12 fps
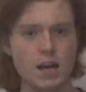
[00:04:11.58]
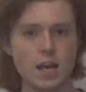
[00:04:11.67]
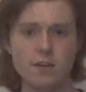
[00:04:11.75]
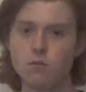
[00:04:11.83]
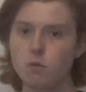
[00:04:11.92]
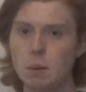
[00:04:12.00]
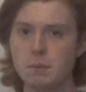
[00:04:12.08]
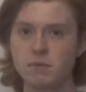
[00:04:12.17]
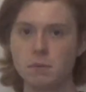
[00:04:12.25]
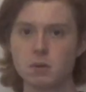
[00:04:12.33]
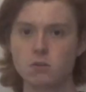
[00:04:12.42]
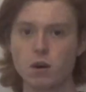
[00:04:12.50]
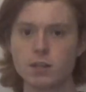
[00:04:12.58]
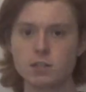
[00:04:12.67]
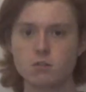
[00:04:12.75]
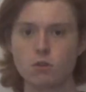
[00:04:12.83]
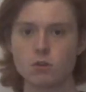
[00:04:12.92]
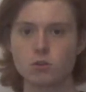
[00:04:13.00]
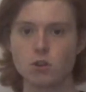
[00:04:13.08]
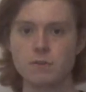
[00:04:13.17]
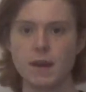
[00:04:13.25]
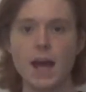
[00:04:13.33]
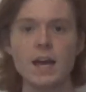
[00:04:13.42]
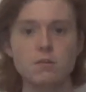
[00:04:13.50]
If you remember from the Crisis
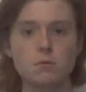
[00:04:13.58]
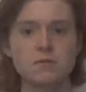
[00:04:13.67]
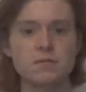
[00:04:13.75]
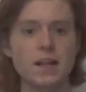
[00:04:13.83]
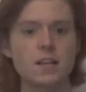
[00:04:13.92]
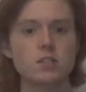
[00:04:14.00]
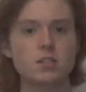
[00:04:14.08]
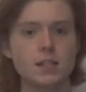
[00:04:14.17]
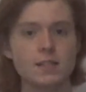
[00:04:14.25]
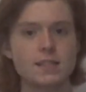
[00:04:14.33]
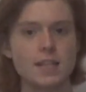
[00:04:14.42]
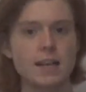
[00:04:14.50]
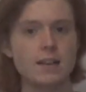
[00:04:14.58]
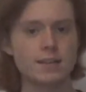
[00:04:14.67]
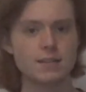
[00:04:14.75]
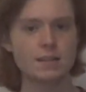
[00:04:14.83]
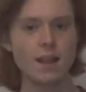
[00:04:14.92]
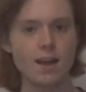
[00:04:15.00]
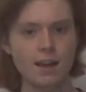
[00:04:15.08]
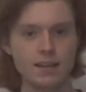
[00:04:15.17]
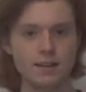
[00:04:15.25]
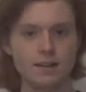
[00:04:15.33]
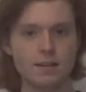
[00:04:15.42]
crossover, Ezra's Flash does say this line.